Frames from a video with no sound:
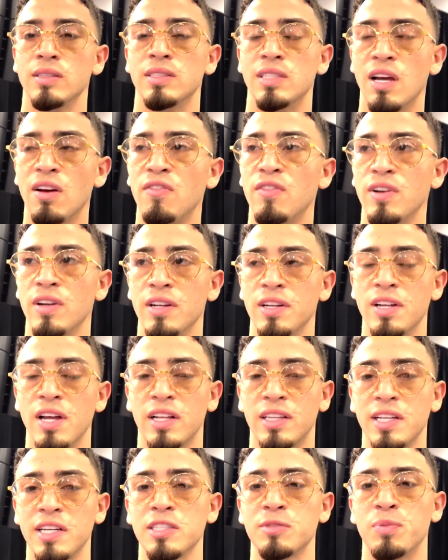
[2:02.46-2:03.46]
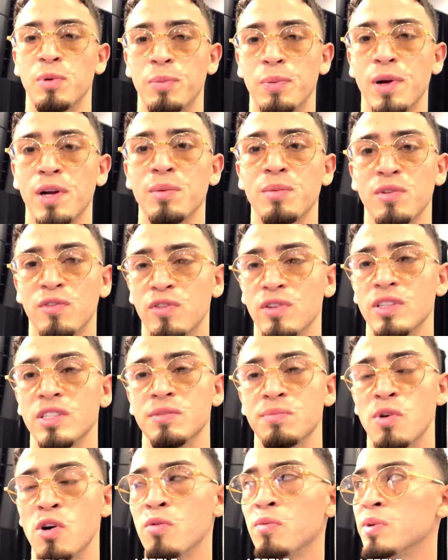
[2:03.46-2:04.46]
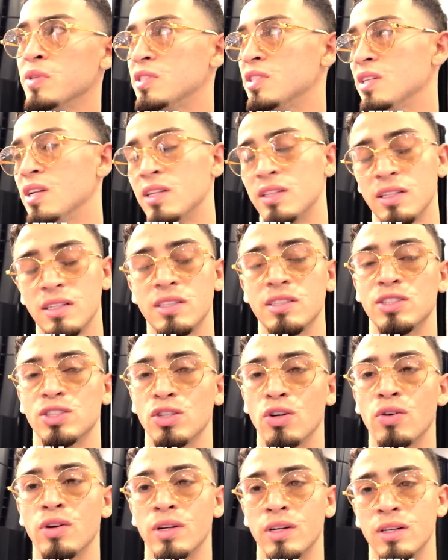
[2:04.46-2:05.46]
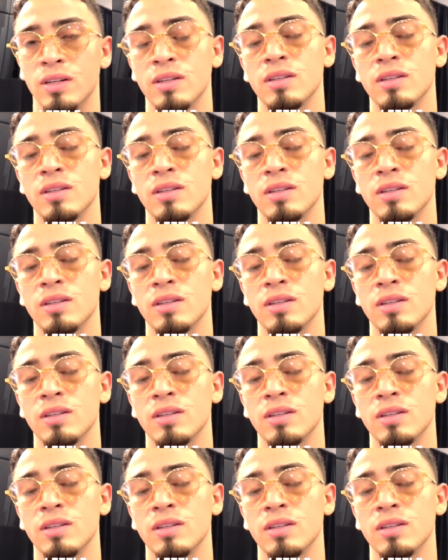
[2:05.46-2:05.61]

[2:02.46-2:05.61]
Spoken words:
Definitely. I think it's prepared me for these moments, and I think it's showing.